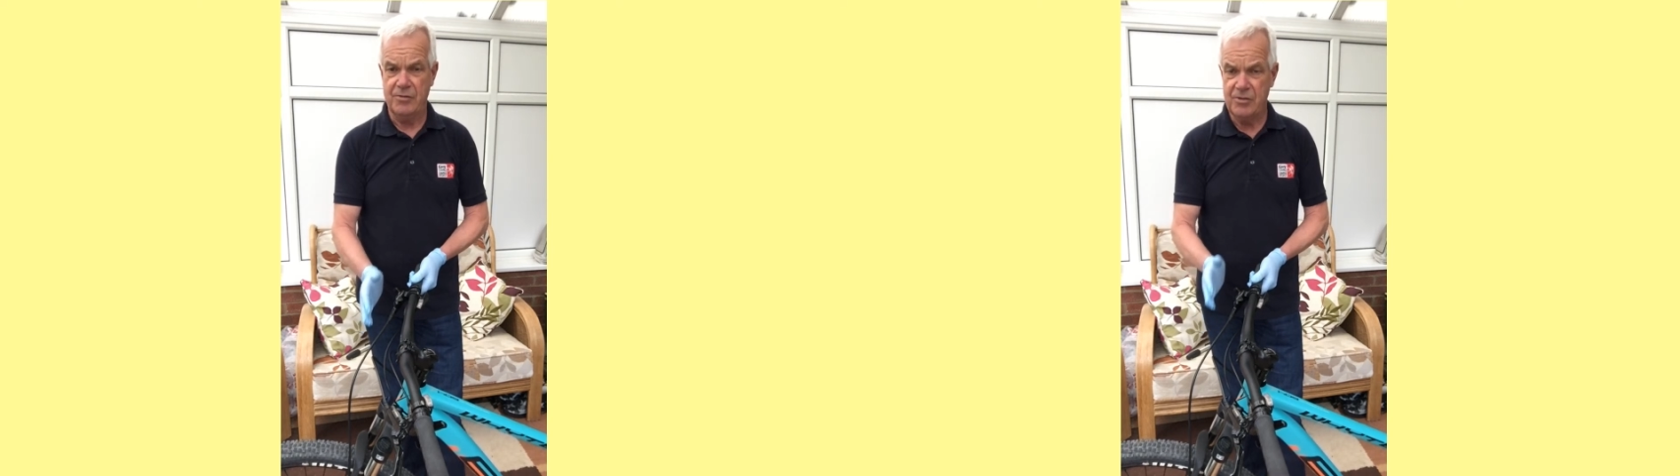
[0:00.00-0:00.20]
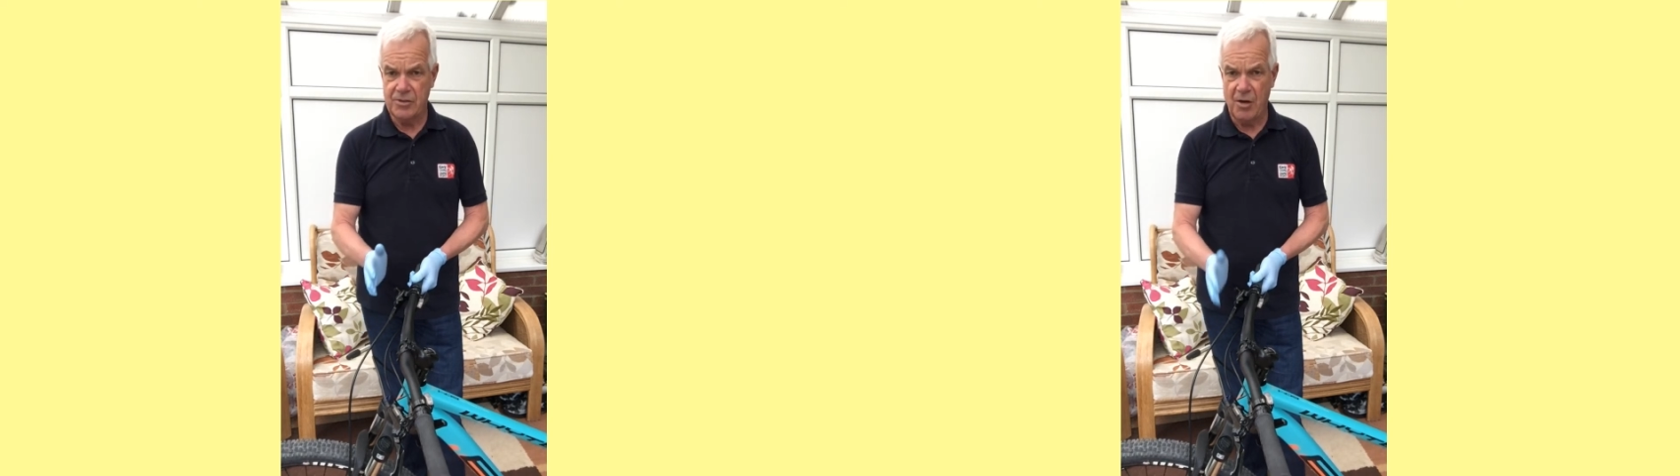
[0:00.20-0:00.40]

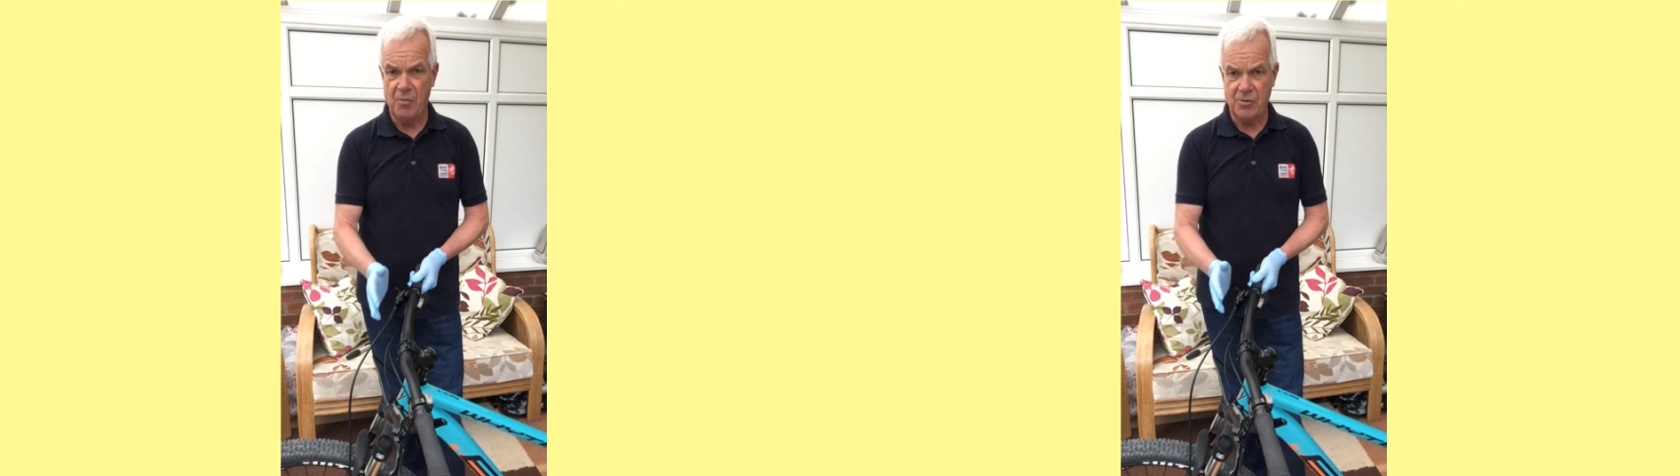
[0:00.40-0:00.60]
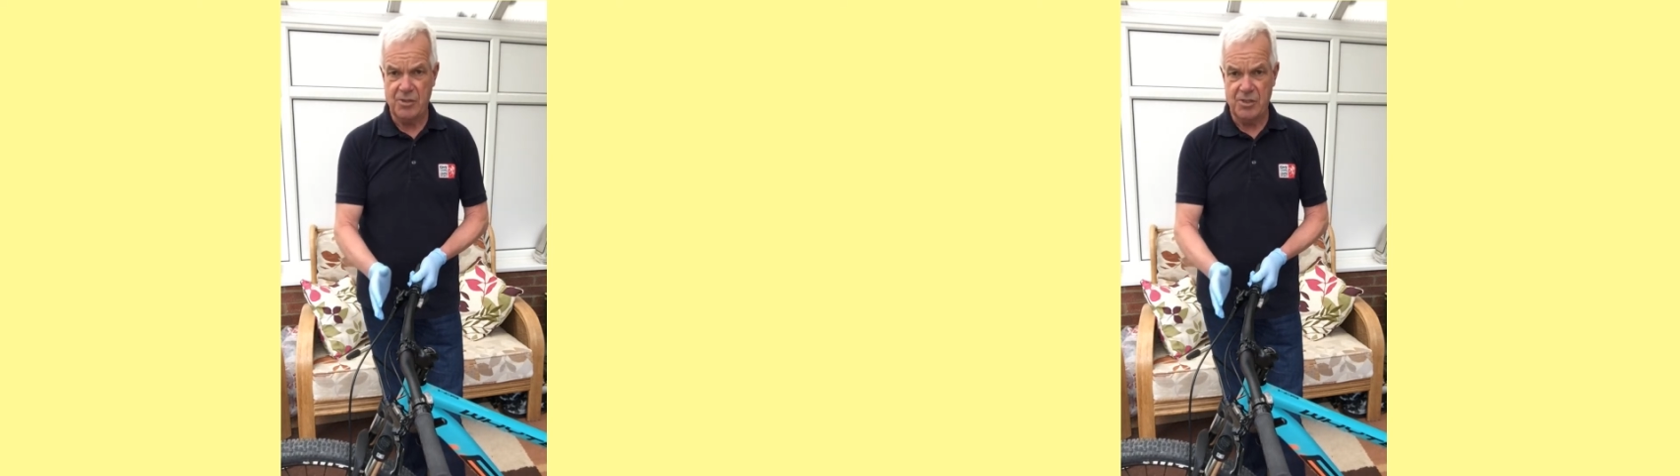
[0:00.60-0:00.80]
You
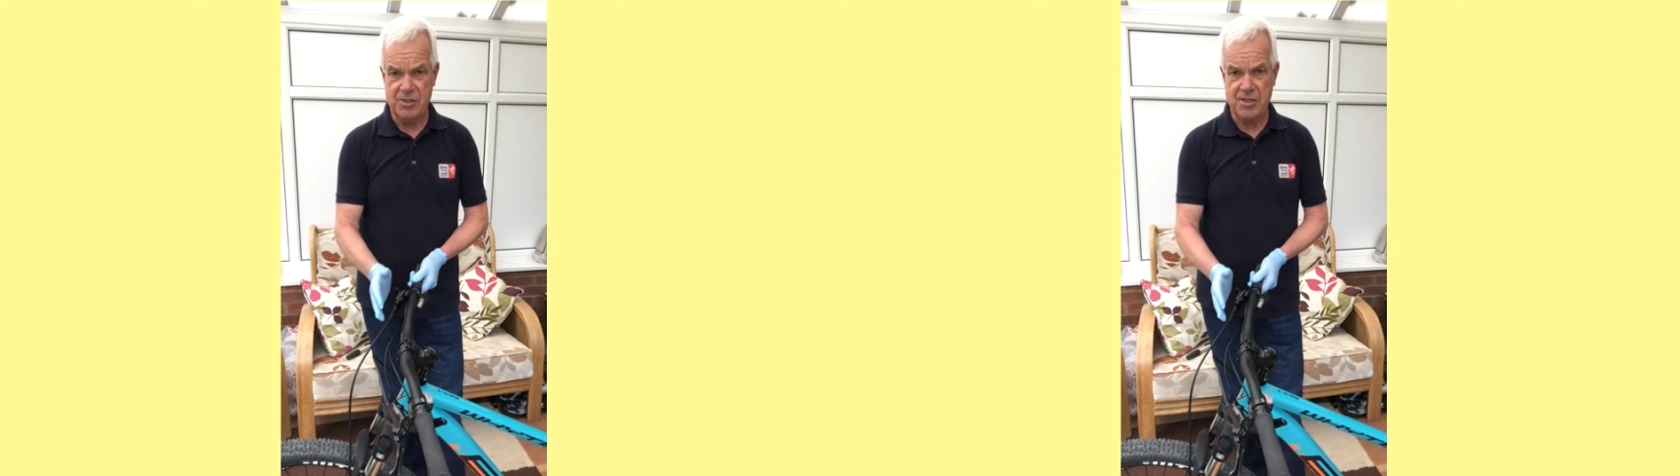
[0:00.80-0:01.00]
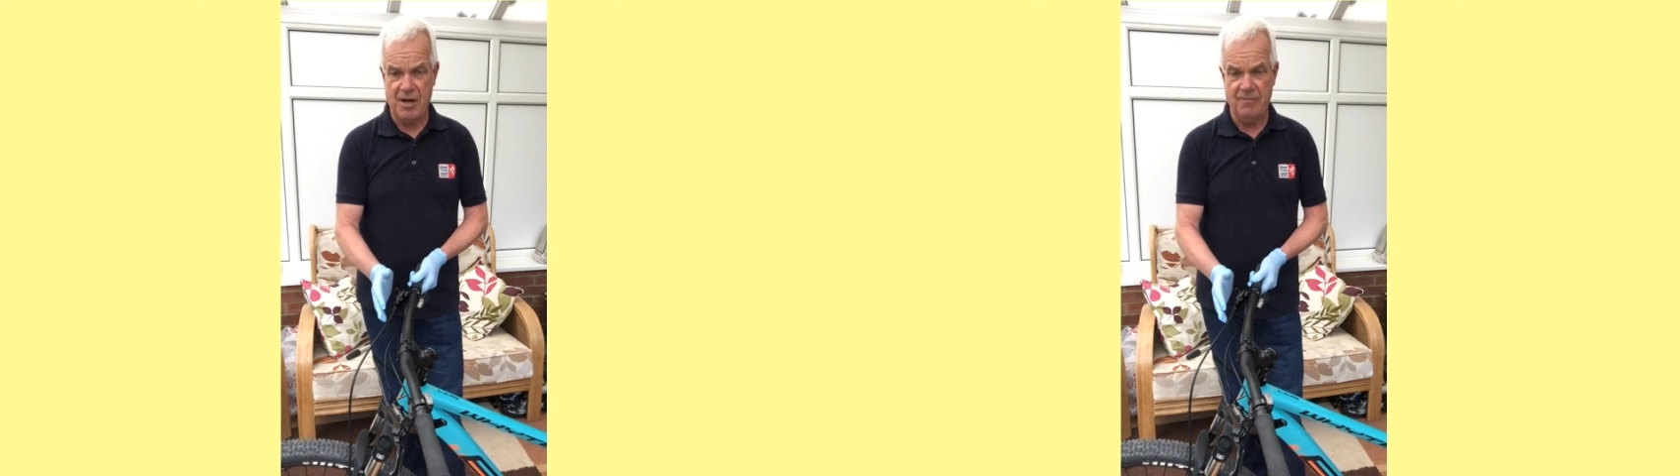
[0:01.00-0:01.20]
don't want to
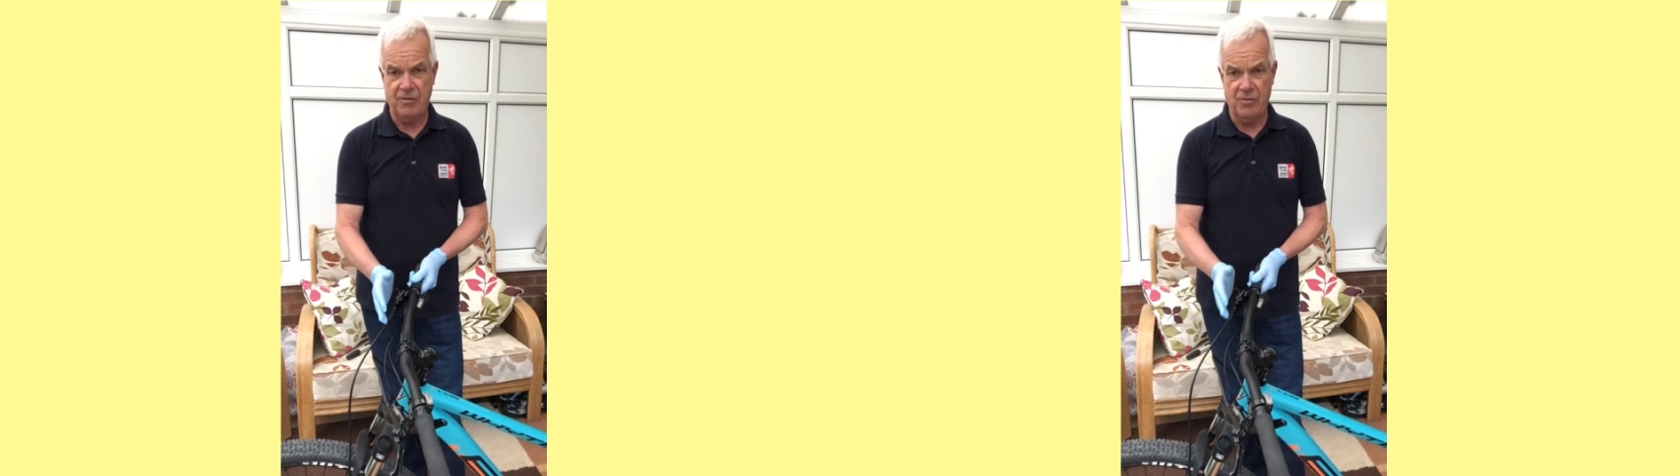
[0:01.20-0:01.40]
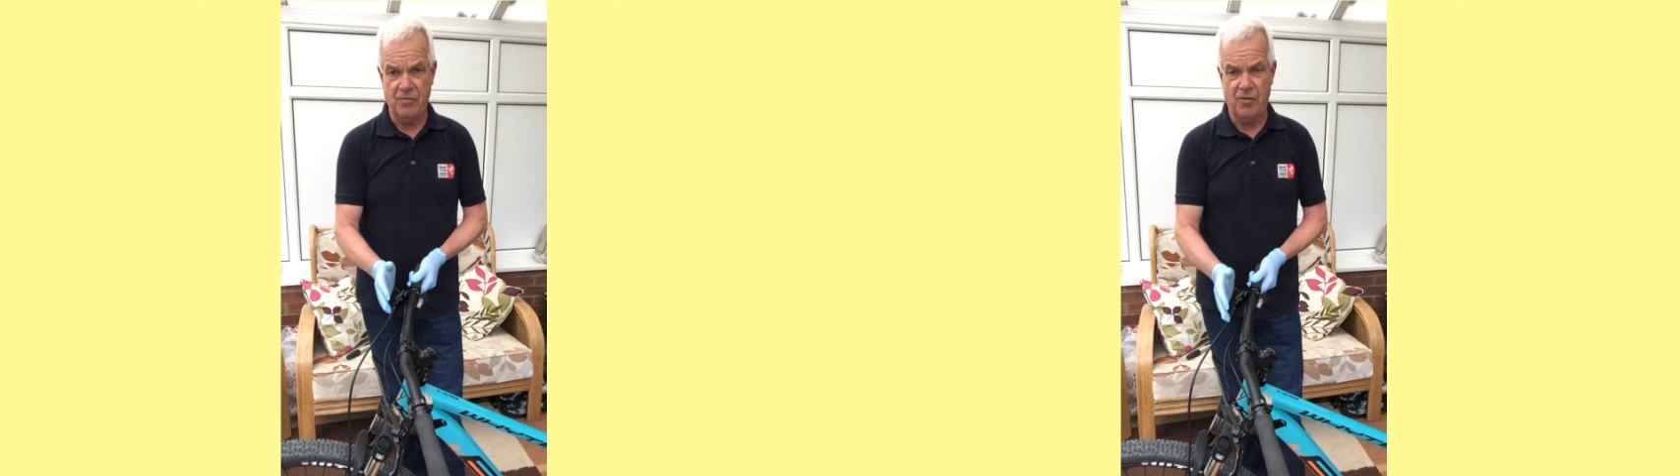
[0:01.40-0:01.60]
discover
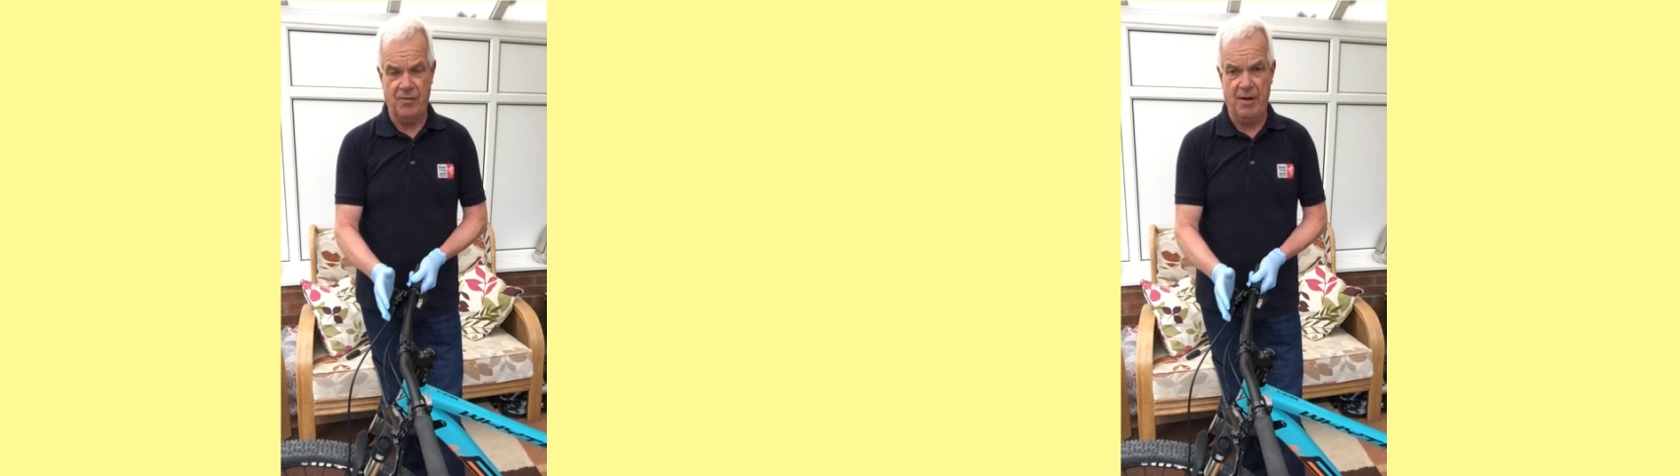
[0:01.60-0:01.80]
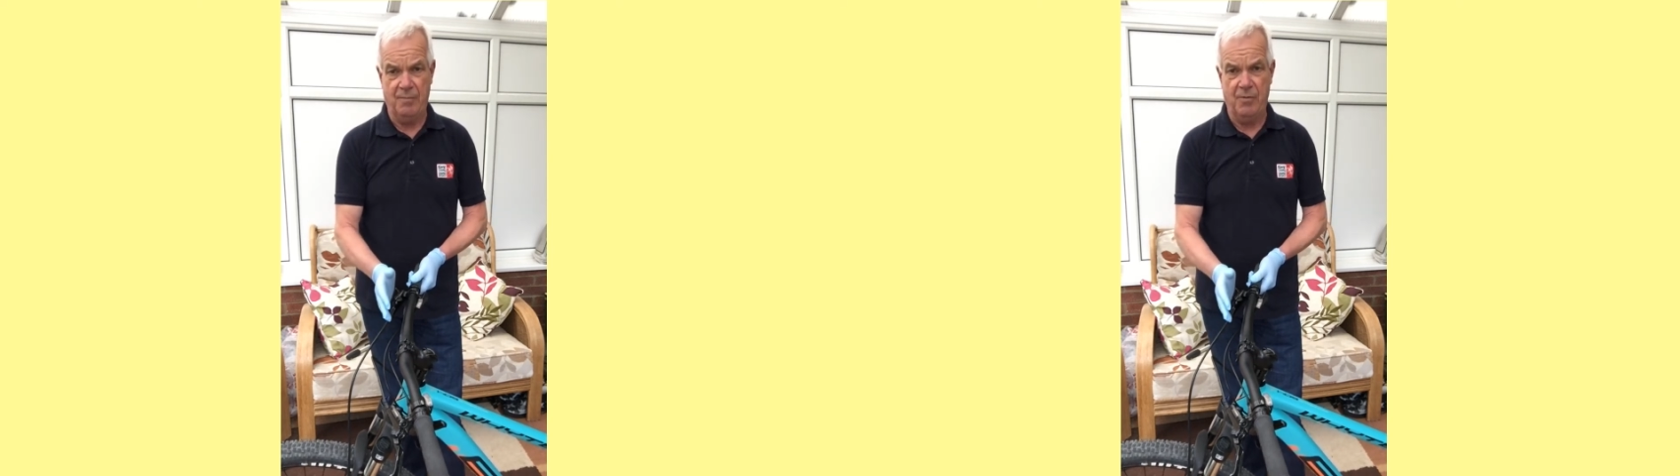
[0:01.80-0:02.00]
you've got that